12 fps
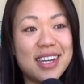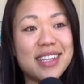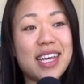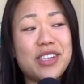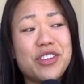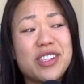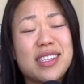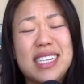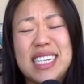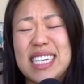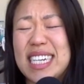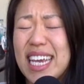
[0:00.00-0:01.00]
that you just
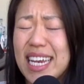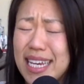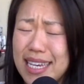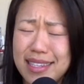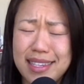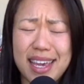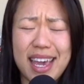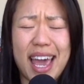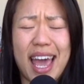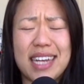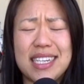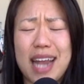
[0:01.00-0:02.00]
need to take it easy
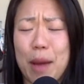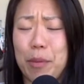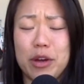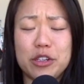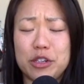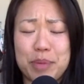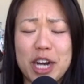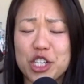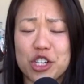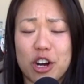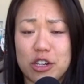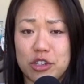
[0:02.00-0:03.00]
and to not put
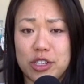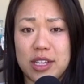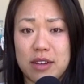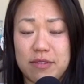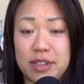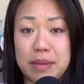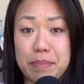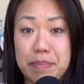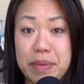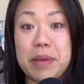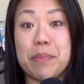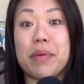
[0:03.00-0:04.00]
pressure on yourself to
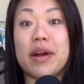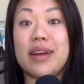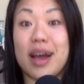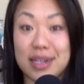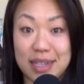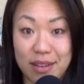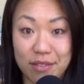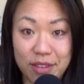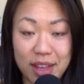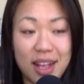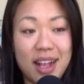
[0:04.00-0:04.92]
be productive.